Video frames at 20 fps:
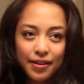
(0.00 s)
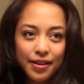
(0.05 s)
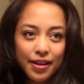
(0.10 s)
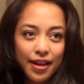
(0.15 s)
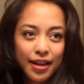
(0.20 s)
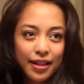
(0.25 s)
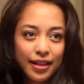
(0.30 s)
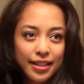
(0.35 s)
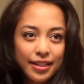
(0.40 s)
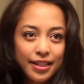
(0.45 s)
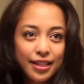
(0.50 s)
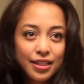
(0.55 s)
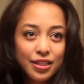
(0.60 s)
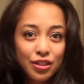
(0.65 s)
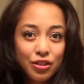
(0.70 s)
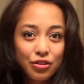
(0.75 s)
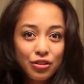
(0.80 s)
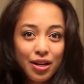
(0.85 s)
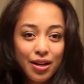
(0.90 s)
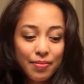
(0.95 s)
I guess I
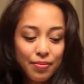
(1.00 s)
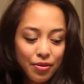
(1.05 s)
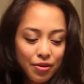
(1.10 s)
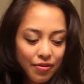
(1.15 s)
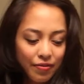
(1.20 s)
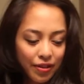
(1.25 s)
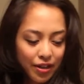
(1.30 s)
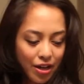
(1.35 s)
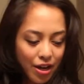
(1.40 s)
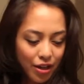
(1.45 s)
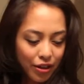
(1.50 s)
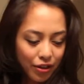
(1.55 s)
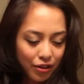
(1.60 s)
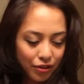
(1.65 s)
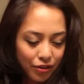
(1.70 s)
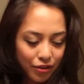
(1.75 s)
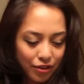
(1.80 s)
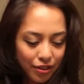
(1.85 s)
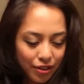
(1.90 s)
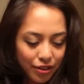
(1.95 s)
should try more of the
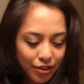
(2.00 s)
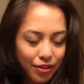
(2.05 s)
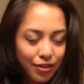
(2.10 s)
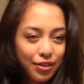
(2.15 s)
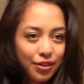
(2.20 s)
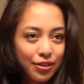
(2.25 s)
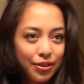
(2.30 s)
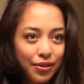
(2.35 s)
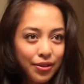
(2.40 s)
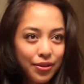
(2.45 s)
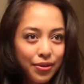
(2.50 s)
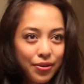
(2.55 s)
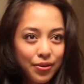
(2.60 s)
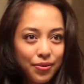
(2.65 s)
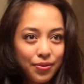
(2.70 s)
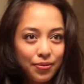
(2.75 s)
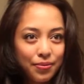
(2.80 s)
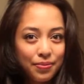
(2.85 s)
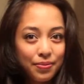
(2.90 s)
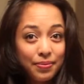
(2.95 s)
colors.
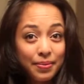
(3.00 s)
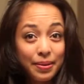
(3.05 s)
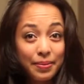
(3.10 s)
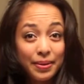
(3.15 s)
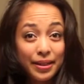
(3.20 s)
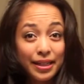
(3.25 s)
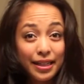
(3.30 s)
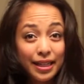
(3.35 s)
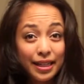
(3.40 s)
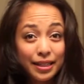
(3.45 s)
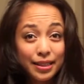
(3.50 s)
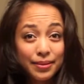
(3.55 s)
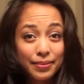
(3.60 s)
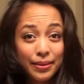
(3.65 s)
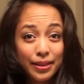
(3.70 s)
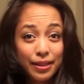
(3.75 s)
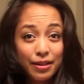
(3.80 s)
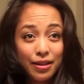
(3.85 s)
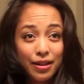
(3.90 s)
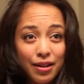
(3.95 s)
So maybe next
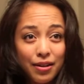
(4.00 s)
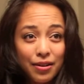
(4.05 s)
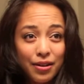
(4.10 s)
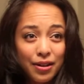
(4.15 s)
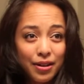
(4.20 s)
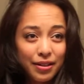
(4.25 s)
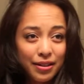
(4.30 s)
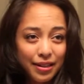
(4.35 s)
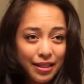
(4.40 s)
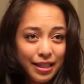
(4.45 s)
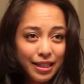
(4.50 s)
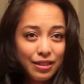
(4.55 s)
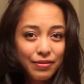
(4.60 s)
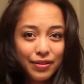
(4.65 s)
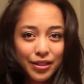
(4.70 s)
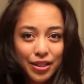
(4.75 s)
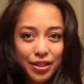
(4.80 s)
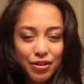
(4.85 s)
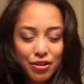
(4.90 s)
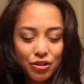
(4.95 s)
week, or the next
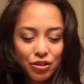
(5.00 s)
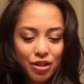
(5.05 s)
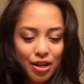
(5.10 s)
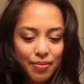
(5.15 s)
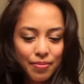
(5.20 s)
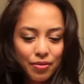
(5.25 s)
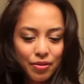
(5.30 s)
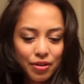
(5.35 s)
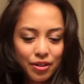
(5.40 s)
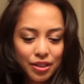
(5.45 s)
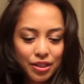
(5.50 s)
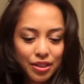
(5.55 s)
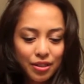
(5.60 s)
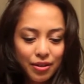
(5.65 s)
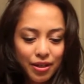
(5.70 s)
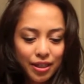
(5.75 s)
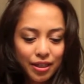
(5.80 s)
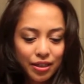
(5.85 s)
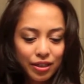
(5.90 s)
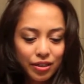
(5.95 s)
video, I'll try more. So
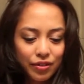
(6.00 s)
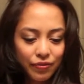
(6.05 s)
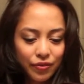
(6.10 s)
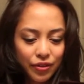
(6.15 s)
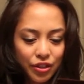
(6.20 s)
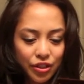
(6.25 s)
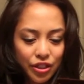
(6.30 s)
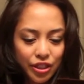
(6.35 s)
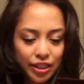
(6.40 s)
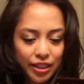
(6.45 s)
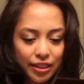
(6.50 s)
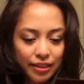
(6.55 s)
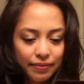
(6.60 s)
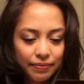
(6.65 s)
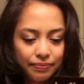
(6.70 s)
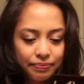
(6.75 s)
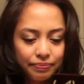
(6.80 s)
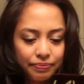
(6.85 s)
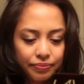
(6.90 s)
I use Virgin,